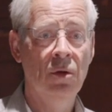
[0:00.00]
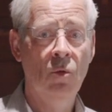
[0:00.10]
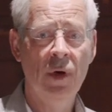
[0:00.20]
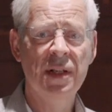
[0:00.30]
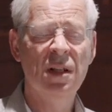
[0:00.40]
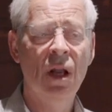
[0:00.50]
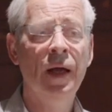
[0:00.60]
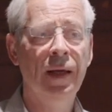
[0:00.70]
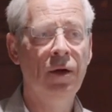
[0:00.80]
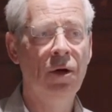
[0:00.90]
what it's
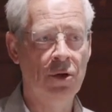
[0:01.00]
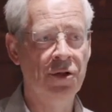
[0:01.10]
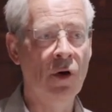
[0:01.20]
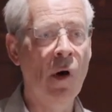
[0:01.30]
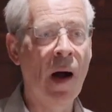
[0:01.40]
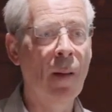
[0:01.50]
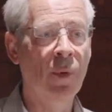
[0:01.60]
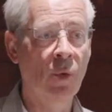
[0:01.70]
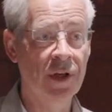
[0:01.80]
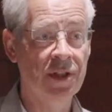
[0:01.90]
like to grow up
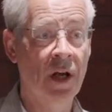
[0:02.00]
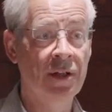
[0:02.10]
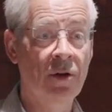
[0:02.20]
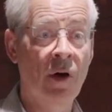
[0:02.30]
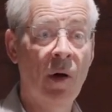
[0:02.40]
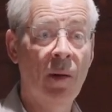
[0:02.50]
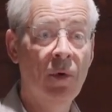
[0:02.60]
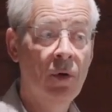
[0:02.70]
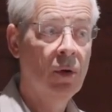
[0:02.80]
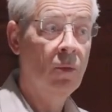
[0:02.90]
and what it's like to grow
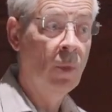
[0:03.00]
up